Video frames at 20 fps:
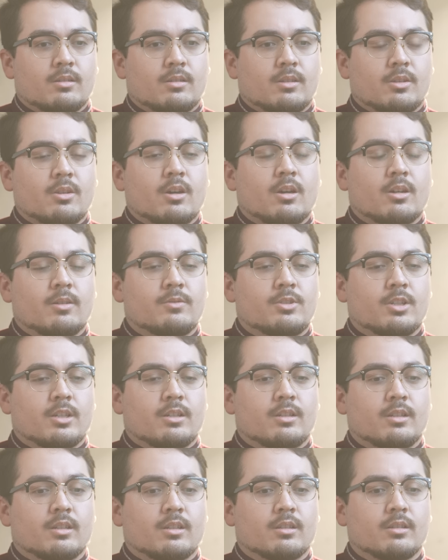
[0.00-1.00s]
the thought of
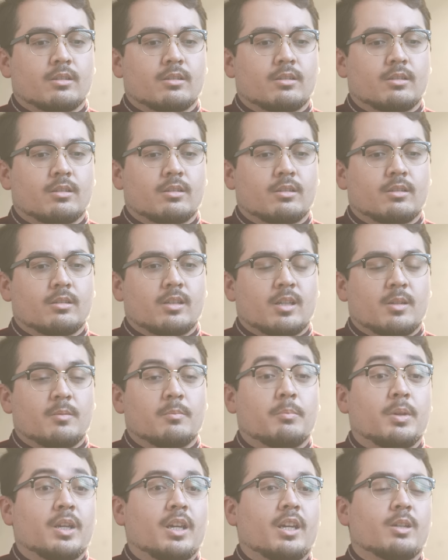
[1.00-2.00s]
Jannah
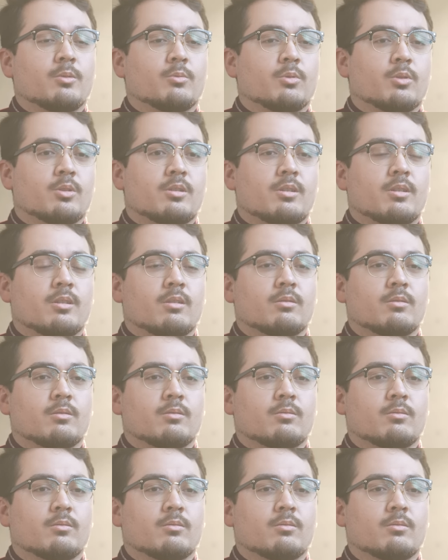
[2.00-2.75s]
and being with